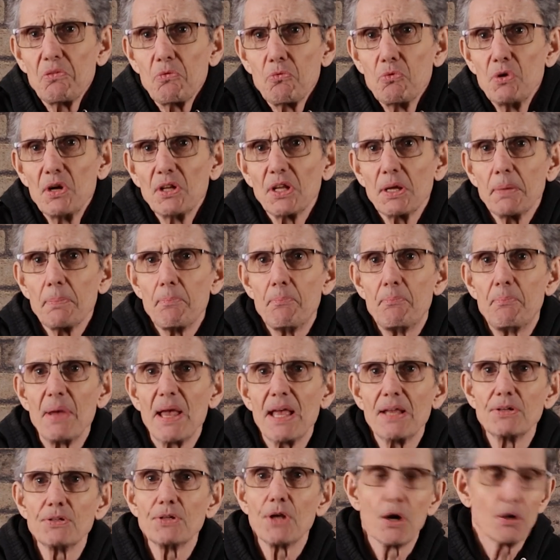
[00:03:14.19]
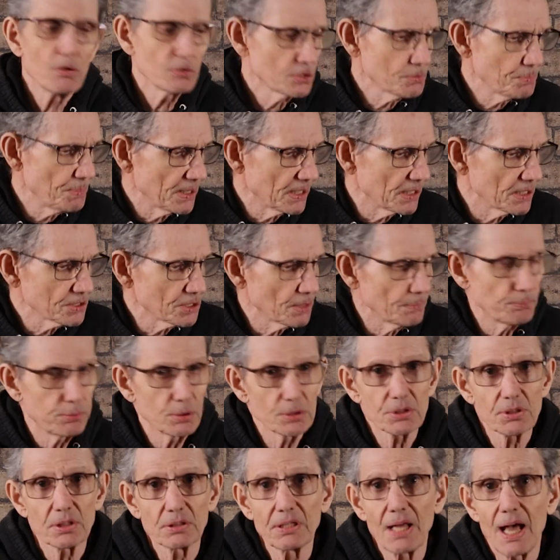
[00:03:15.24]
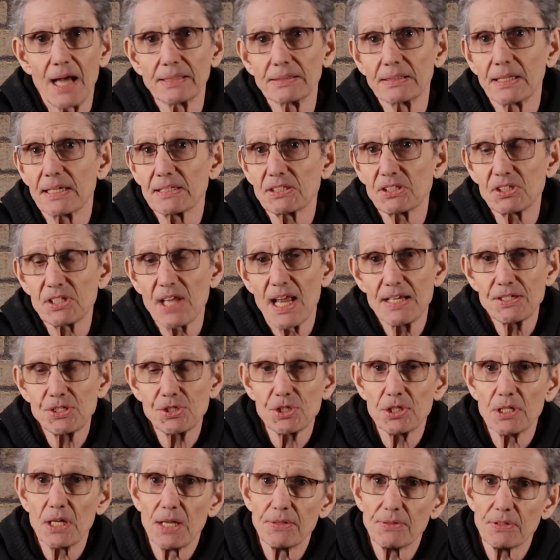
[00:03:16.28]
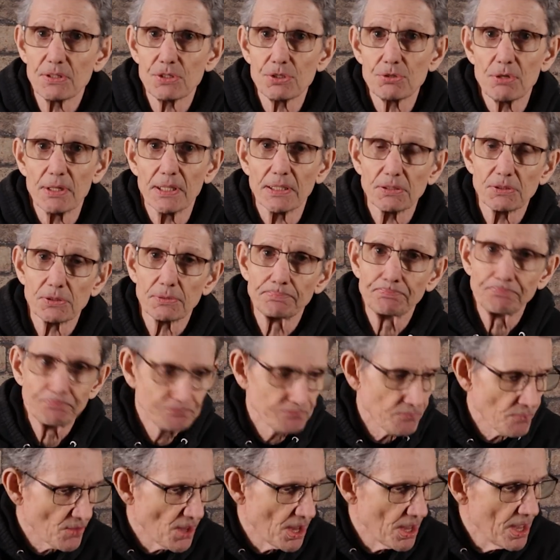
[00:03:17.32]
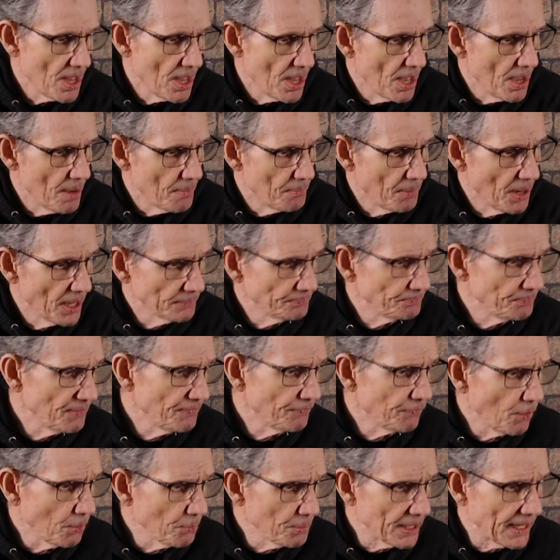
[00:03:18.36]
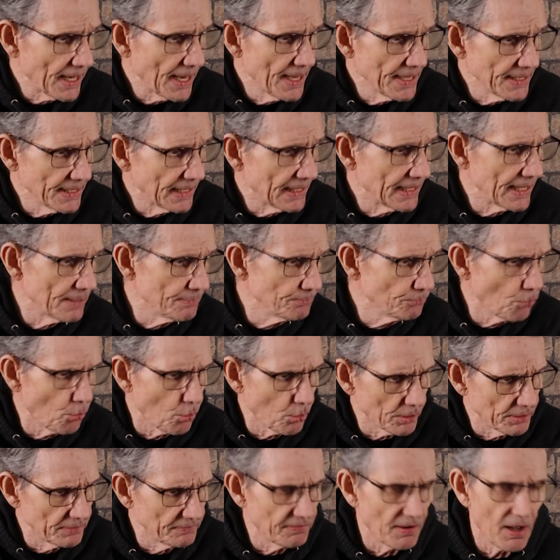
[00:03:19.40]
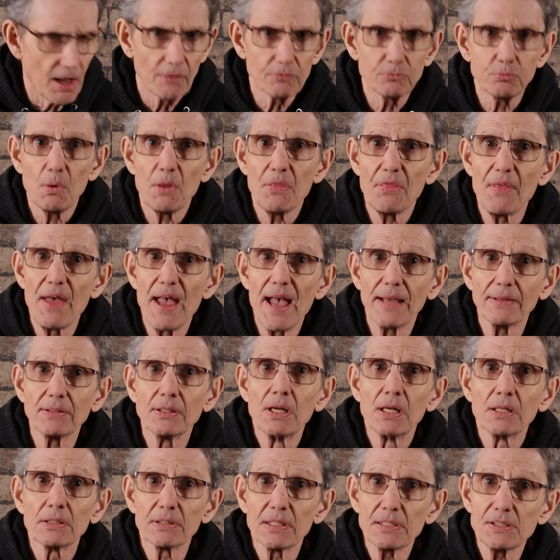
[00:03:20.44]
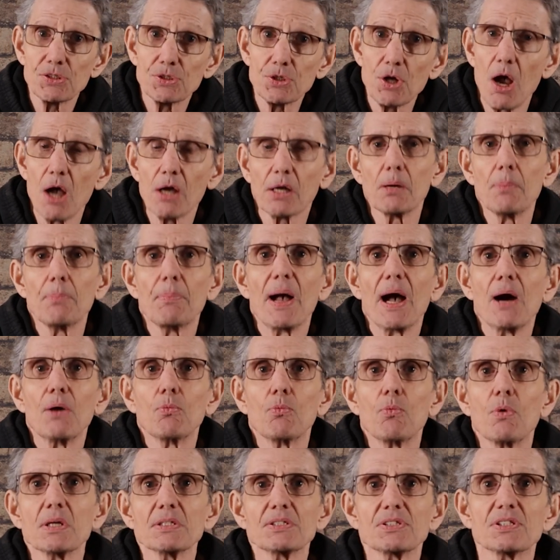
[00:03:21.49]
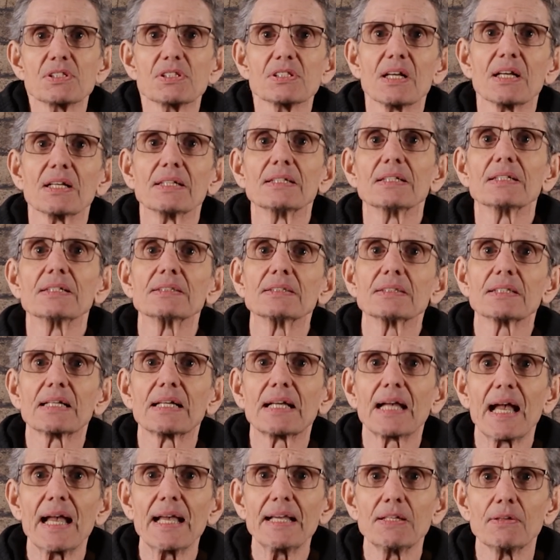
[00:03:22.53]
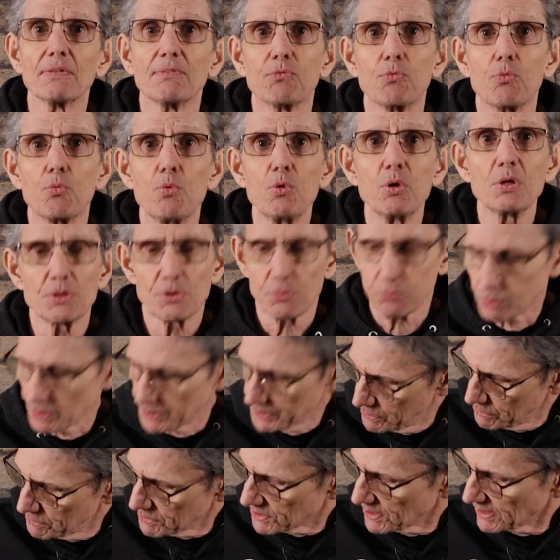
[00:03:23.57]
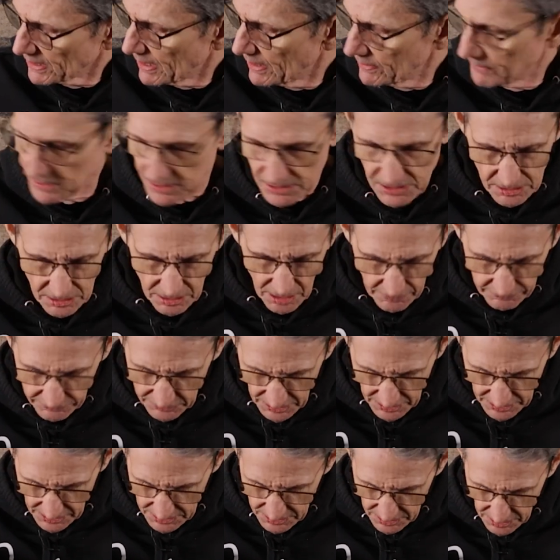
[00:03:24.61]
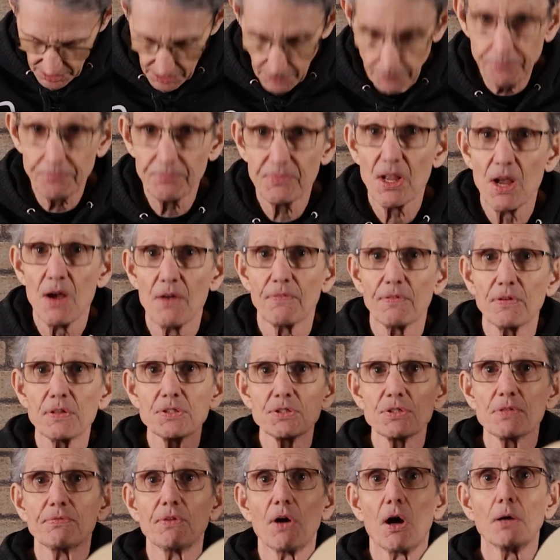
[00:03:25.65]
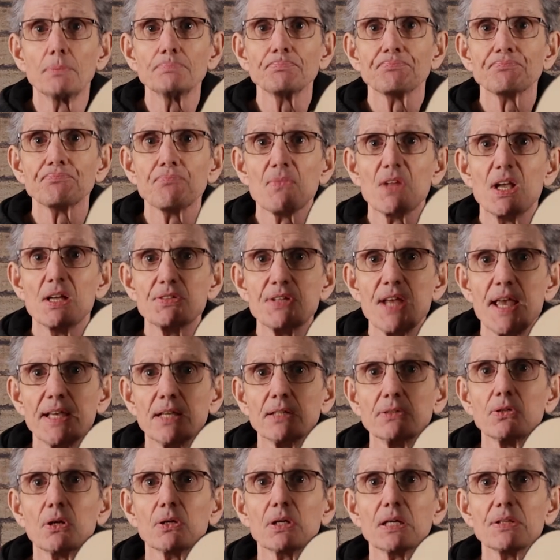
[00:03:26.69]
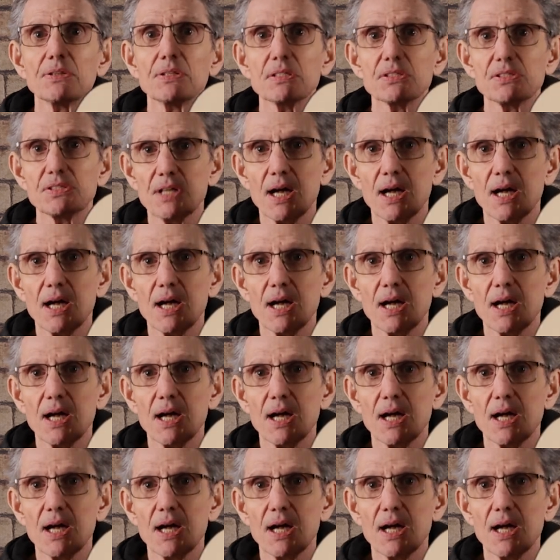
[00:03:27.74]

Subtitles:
really bend notes, because it puts a lot less tension on the strings. But before we kind of get more involved with that, let's talk about what's kind of woods we're using on this lovely guitar. First of all, take a look at this